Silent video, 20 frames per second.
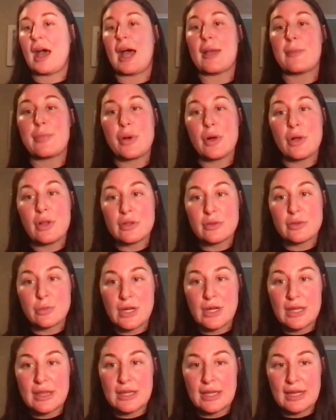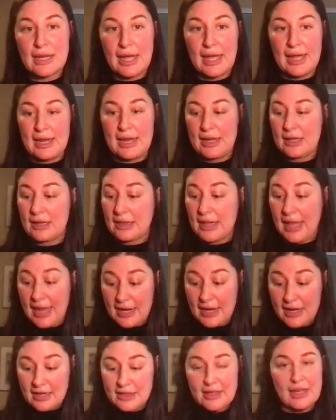I pulled one that I
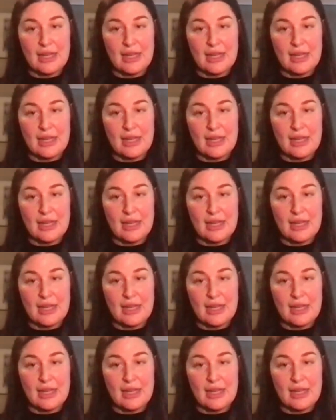like